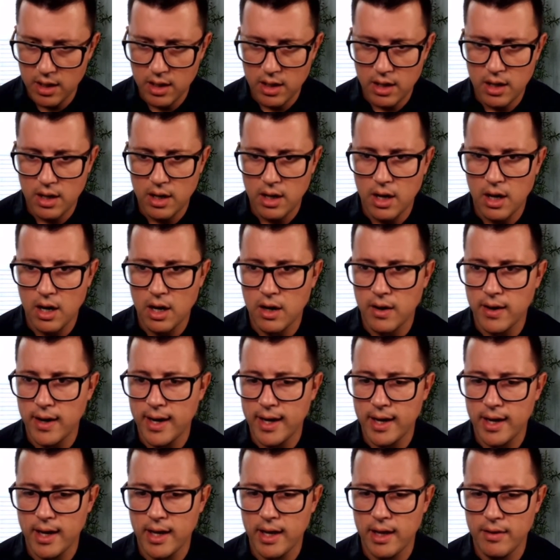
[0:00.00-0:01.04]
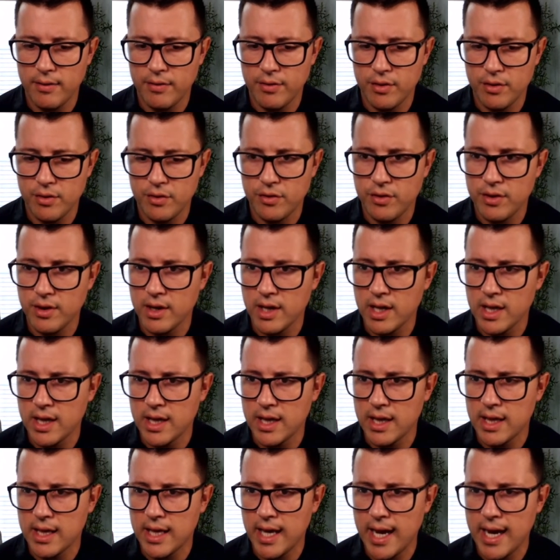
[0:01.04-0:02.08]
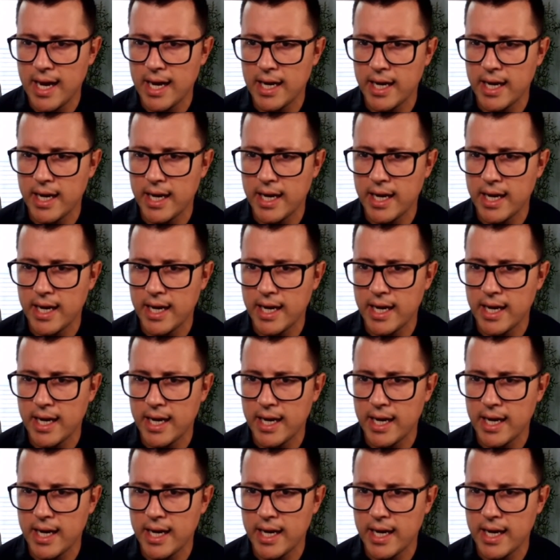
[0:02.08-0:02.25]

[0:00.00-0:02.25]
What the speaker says: All right, if you see daily,